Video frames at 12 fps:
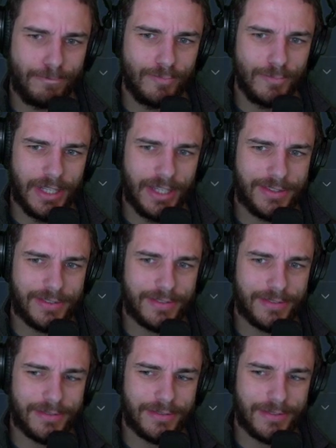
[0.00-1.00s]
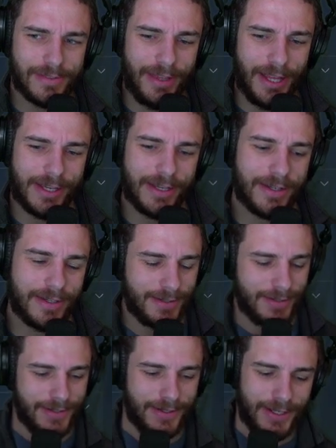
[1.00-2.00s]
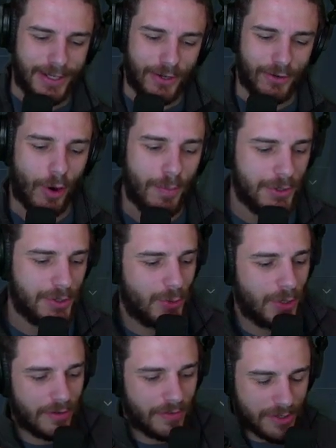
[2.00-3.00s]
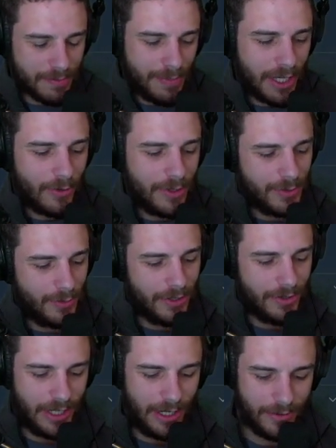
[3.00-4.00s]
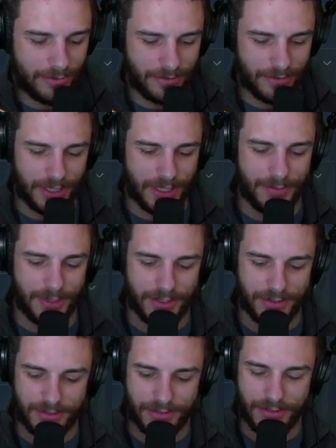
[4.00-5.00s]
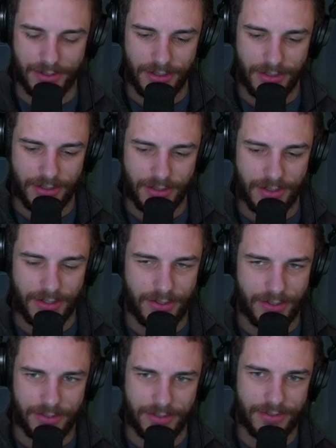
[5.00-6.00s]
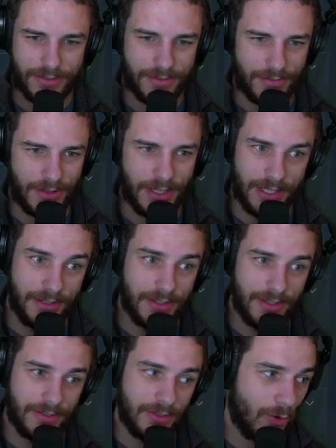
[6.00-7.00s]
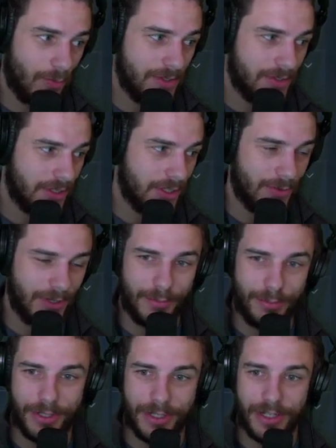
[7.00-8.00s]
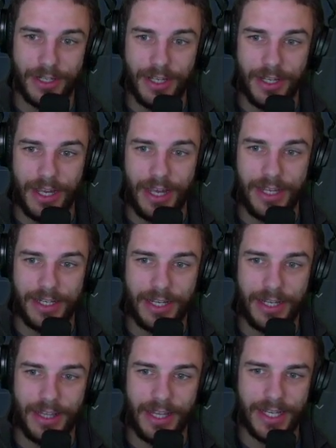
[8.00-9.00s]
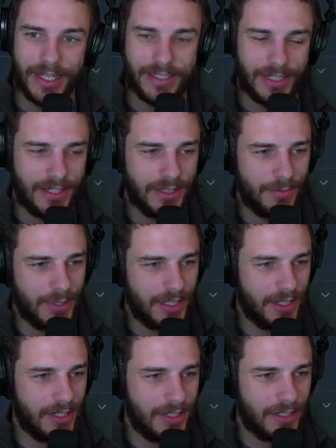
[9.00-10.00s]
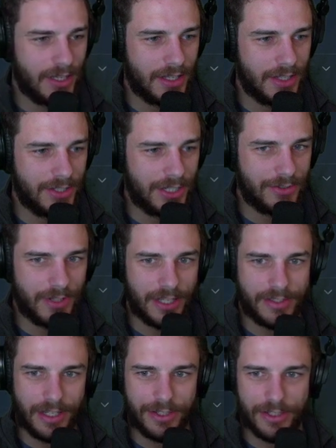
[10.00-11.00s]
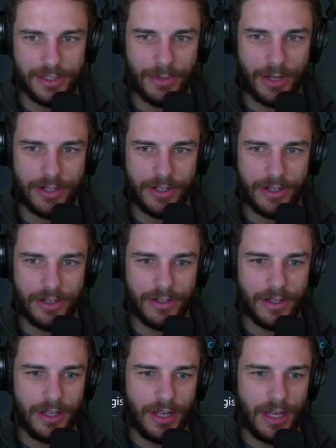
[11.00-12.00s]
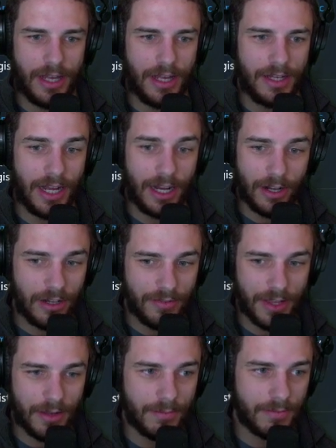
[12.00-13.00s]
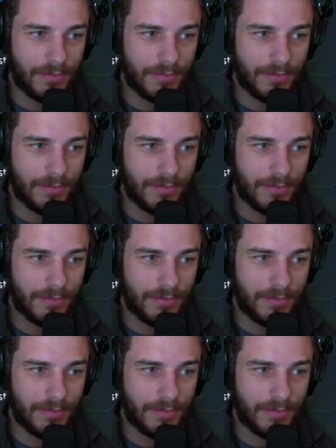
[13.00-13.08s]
It's like crypto Twitter versus Bitcoin Twitter now, because they're just, like he says, dopey's a good way to put it. And like I said in the beginning, the generalizations about it all, not all of them